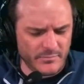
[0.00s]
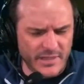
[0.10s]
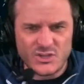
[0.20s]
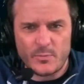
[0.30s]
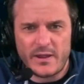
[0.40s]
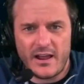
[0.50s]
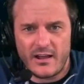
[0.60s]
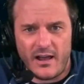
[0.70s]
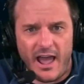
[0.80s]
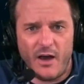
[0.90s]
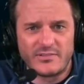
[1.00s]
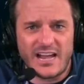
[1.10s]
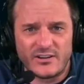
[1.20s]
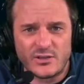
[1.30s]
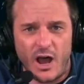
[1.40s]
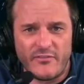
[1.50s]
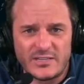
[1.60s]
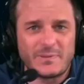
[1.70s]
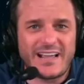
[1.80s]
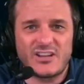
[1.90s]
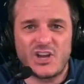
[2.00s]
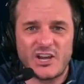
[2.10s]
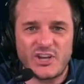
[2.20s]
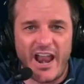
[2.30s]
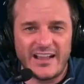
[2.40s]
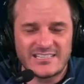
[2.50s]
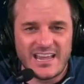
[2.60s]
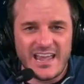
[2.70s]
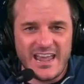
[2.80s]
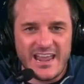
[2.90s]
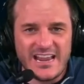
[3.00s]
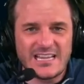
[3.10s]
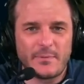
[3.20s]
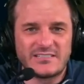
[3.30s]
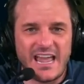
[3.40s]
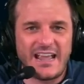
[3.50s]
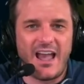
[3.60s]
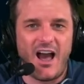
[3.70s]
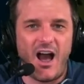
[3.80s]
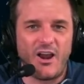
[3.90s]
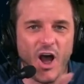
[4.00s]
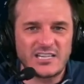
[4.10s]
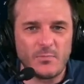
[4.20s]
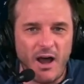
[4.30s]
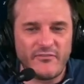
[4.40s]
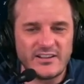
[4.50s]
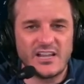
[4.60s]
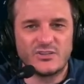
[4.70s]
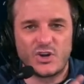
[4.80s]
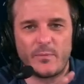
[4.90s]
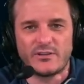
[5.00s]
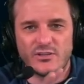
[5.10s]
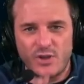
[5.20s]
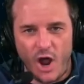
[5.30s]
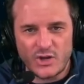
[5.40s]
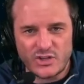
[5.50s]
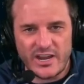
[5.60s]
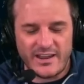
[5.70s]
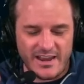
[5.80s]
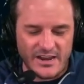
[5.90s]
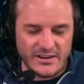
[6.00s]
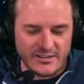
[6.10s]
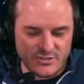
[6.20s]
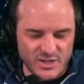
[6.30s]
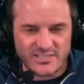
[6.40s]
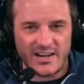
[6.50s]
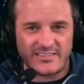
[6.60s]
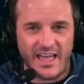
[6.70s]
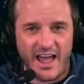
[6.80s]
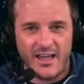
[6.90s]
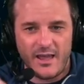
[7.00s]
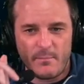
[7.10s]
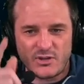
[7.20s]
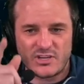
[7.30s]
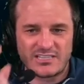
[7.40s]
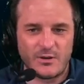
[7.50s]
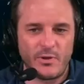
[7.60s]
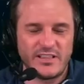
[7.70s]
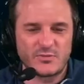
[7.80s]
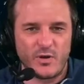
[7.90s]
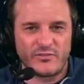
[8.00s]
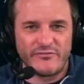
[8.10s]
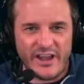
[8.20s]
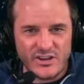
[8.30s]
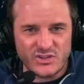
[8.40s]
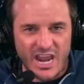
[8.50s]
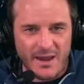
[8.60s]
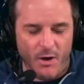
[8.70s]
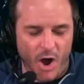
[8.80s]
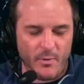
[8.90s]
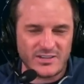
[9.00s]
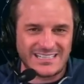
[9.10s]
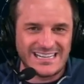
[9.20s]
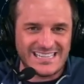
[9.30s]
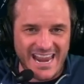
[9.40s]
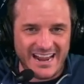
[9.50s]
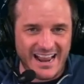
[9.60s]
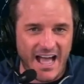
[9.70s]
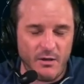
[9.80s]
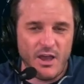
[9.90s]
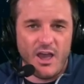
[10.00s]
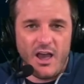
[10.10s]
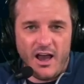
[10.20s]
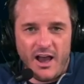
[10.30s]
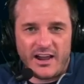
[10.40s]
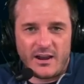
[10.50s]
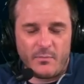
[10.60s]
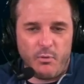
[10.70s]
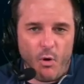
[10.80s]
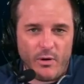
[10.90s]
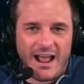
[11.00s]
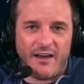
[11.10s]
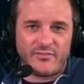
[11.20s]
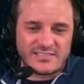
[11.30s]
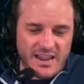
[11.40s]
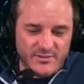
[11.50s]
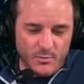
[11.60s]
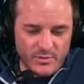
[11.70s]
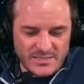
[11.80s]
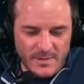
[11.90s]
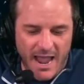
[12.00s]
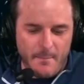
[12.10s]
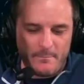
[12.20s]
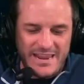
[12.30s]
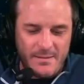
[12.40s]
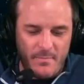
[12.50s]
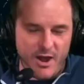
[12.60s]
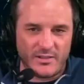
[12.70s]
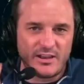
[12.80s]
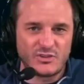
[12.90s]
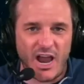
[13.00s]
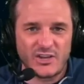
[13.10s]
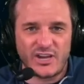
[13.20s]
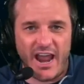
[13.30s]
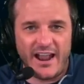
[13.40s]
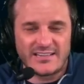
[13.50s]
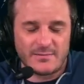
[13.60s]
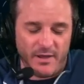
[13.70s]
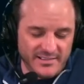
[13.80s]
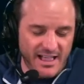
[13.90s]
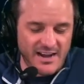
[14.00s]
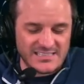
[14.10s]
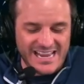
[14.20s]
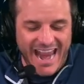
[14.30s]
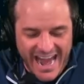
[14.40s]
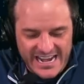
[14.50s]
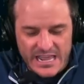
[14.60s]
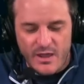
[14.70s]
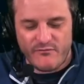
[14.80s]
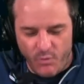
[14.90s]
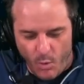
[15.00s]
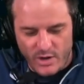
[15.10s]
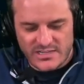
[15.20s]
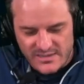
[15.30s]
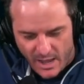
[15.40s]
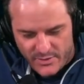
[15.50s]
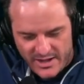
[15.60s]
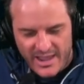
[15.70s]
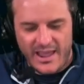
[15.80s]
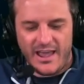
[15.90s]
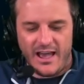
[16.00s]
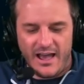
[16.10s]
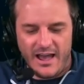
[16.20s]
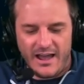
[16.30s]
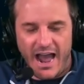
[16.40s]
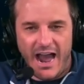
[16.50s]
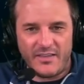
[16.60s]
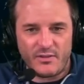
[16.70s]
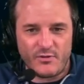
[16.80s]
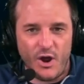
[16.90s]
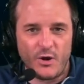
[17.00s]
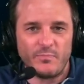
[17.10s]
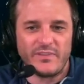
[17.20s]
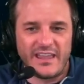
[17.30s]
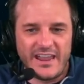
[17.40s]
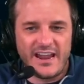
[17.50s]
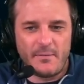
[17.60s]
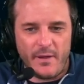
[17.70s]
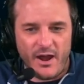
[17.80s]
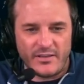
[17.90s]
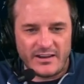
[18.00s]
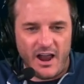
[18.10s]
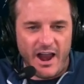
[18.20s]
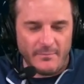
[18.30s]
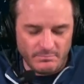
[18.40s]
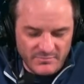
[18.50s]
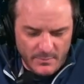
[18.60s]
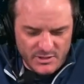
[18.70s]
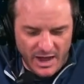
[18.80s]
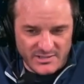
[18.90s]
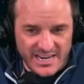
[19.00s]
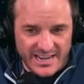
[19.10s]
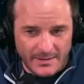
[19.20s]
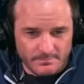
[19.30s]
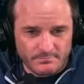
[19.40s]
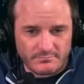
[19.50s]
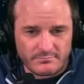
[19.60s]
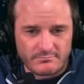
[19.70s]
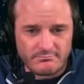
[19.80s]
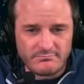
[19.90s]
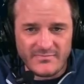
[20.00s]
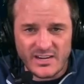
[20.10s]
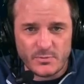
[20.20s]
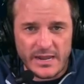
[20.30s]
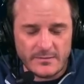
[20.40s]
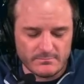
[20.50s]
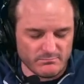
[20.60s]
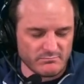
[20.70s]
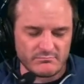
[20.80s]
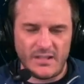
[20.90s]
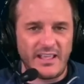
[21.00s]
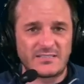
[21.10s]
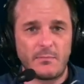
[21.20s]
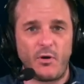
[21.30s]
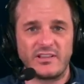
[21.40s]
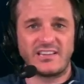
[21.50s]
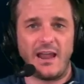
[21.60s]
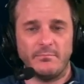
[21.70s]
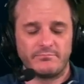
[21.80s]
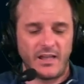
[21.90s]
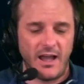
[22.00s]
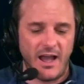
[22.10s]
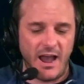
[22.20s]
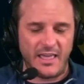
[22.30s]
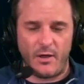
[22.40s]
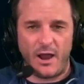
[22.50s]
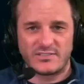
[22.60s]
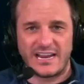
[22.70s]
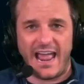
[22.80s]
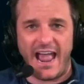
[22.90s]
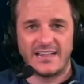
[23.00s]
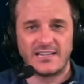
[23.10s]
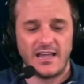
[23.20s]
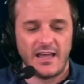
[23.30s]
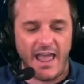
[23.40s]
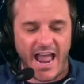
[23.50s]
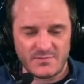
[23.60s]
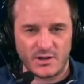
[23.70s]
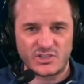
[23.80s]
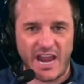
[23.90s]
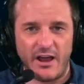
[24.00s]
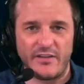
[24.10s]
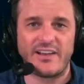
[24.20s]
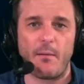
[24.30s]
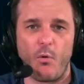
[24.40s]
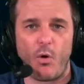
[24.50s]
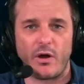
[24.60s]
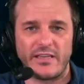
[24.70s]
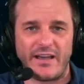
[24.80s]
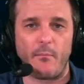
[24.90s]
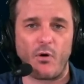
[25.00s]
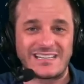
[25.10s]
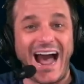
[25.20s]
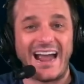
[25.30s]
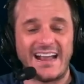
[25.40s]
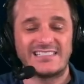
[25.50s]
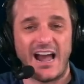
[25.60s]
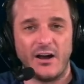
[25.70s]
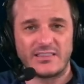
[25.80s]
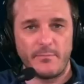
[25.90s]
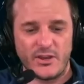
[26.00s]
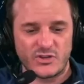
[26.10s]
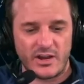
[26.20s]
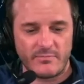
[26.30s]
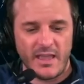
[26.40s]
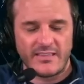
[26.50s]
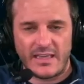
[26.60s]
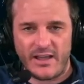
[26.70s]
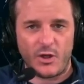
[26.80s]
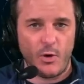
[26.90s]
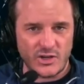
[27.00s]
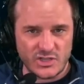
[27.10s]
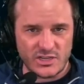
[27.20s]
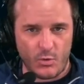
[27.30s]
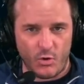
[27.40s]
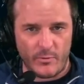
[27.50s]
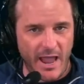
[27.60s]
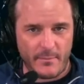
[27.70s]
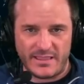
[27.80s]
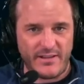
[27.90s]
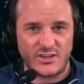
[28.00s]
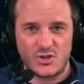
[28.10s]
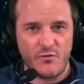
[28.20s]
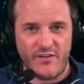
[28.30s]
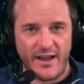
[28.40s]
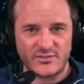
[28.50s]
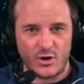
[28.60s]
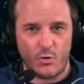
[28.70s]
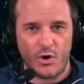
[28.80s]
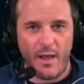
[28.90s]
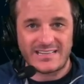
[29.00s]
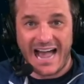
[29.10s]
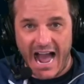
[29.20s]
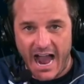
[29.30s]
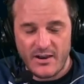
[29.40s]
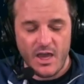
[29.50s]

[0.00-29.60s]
They should be a hell of a talented offense, but they got Josh Gattis. He's able to take an awesome offense and turn them into dog shit in just like that. Michigan's going to win this one. Revenge game. Harbaugh's going to take it out. Going to pour one out for Xavier Worthy's mom. Beat Maryland, Josh Gattis, and Mike Locksley 84-0 on the road in Maryland. All right. How about the Ohio State game? Next week, I think it's going to be more of the same. I think Ohio State has as much talent, if not more. They've got more tie-in talent than Michigan. They've got questions at quarterback, but they've got two five-star quarterbacks on